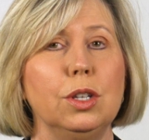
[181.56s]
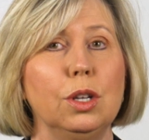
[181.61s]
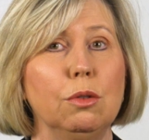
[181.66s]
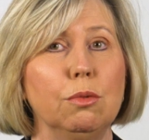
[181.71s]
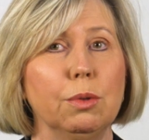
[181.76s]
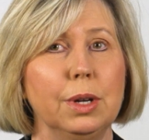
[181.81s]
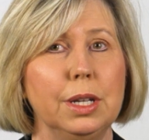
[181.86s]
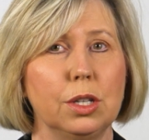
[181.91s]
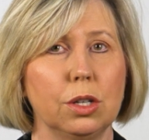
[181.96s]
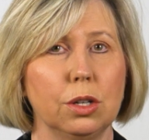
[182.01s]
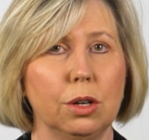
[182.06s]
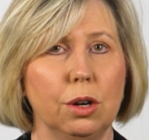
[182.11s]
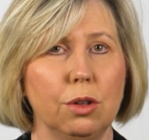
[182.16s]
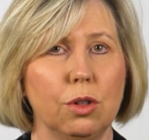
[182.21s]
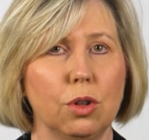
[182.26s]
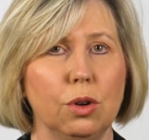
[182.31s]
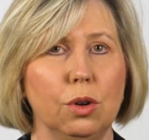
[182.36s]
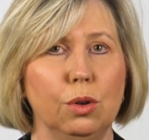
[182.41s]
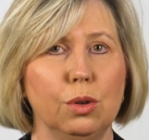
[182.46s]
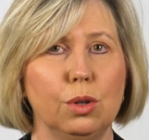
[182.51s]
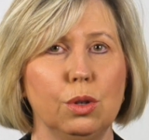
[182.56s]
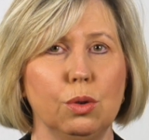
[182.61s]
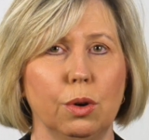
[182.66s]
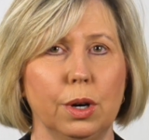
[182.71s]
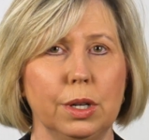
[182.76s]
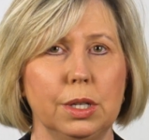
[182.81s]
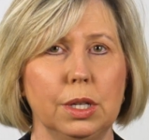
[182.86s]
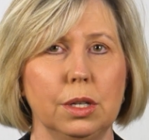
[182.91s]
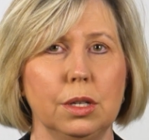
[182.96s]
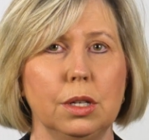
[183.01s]
you research news
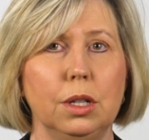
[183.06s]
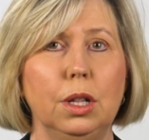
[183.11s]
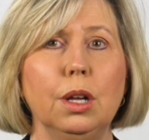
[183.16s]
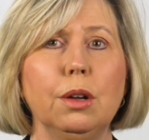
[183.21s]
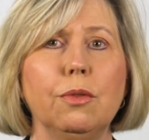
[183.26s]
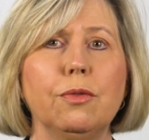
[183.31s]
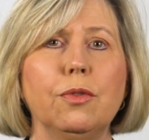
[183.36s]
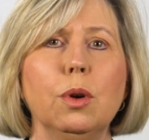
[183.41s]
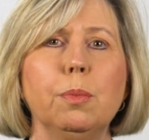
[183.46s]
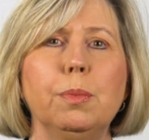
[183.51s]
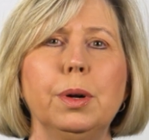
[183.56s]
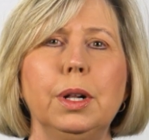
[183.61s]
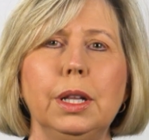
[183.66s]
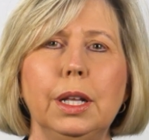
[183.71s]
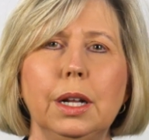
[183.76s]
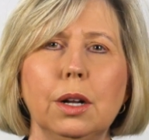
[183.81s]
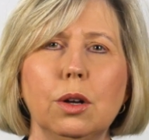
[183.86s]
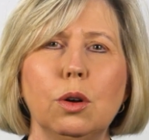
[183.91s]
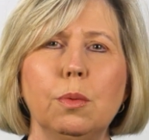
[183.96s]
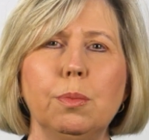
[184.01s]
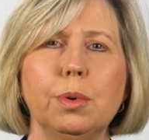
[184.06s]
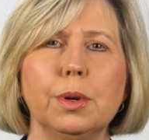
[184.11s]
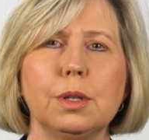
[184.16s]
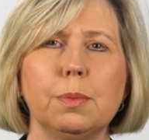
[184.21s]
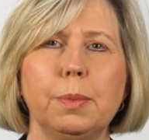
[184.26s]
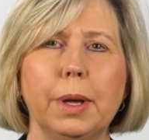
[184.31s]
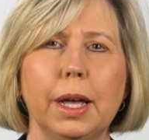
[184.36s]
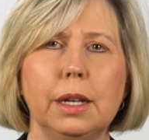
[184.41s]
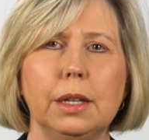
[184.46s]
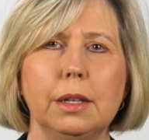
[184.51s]
sources, look for political
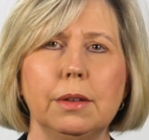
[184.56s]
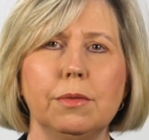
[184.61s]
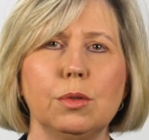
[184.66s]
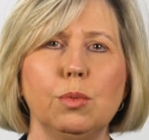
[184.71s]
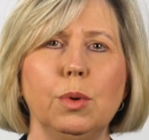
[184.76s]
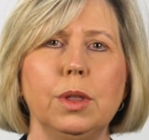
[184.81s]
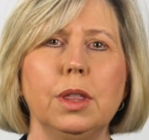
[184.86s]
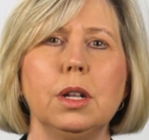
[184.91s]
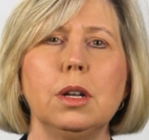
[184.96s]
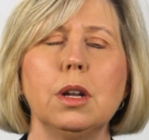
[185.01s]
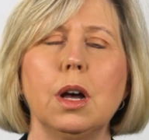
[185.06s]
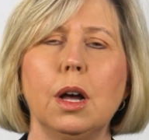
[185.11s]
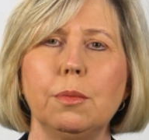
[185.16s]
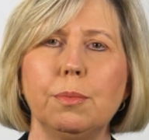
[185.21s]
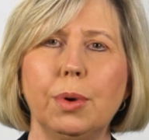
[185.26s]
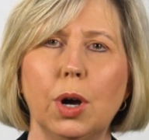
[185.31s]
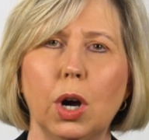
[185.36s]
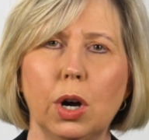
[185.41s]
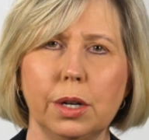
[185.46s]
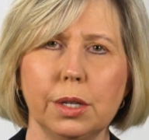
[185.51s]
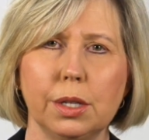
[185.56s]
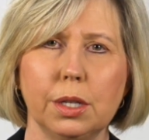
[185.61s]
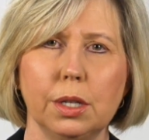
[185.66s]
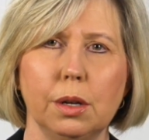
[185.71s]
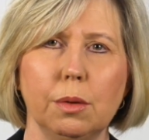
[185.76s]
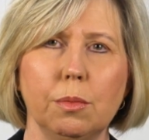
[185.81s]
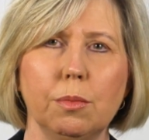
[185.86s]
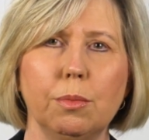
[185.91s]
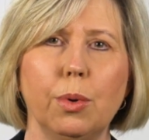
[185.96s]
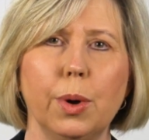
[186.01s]
perspectives with a
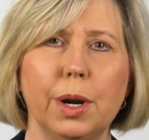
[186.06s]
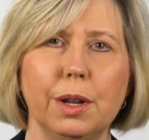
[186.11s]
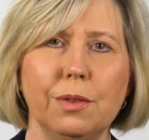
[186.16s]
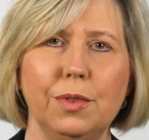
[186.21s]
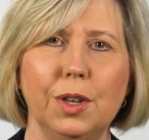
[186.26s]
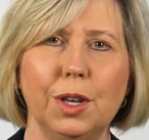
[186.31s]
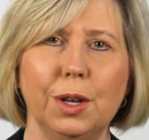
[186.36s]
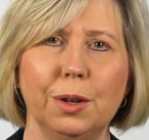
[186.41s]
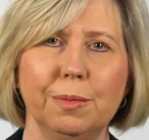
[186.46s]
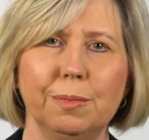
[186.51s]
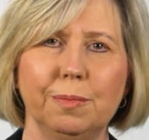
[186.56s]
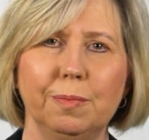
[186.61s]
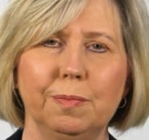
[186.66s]
nonpartisan point of view.